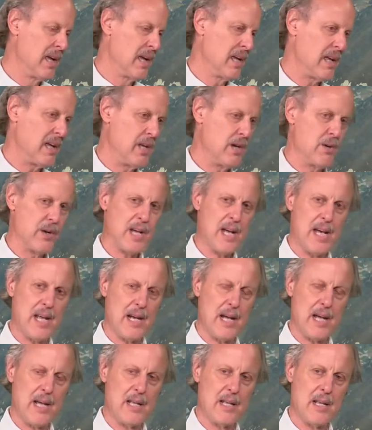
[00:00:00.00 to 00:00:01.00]
you know, kind
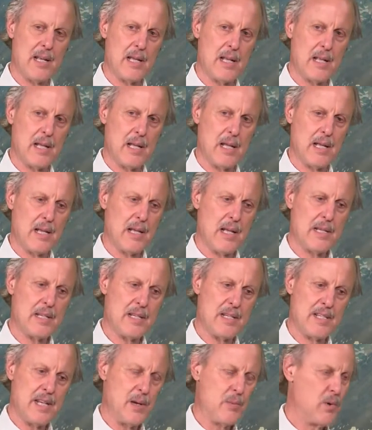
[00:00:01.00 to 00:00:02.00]
of
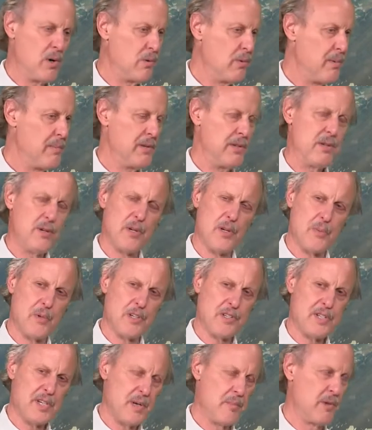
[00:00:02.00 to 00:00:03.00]
said, well, we've been doing
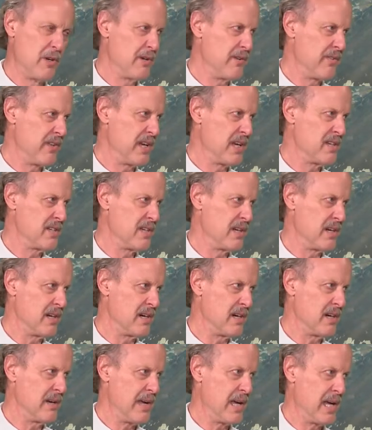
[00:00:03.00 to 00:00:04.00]
real similar things
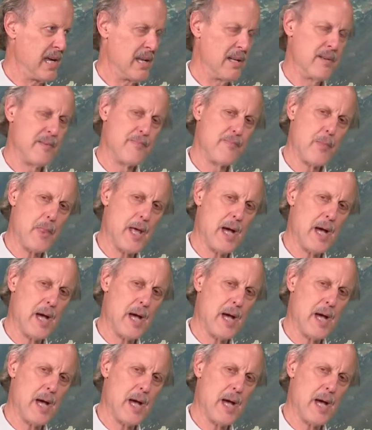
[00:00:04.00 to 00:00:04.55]
here, and